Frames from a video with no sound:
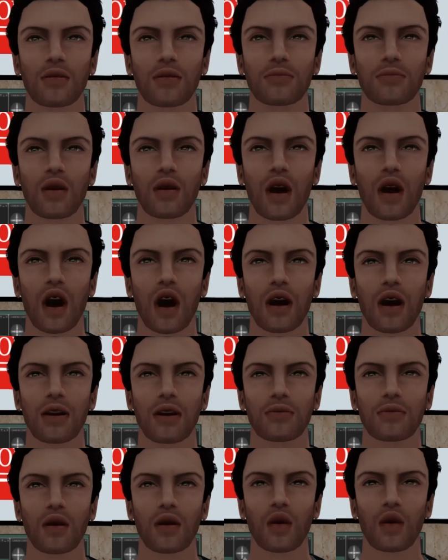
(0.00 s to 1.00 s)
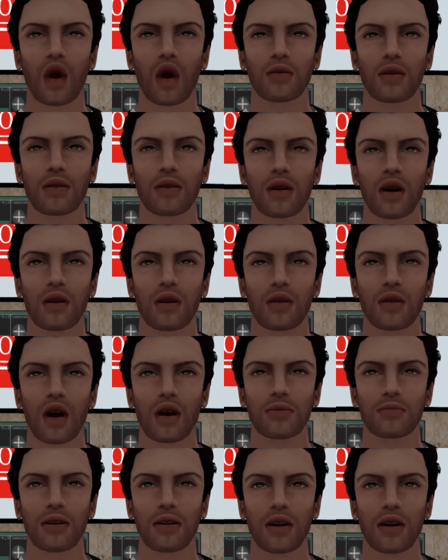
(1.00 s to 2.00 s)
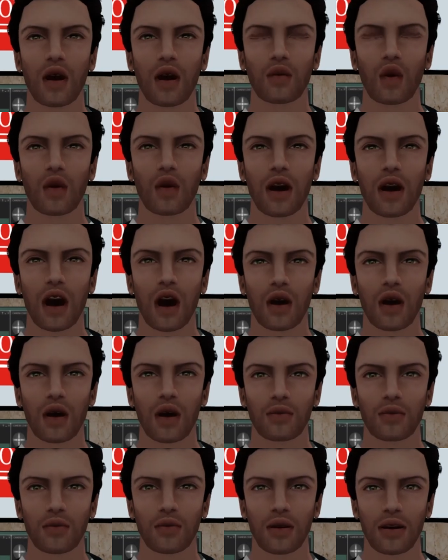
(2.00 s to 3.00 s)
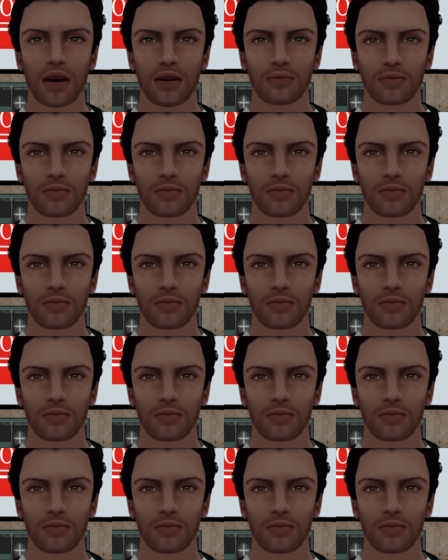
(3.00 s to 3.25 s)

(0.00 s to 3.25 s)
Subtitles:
My name is Tiago, and I will be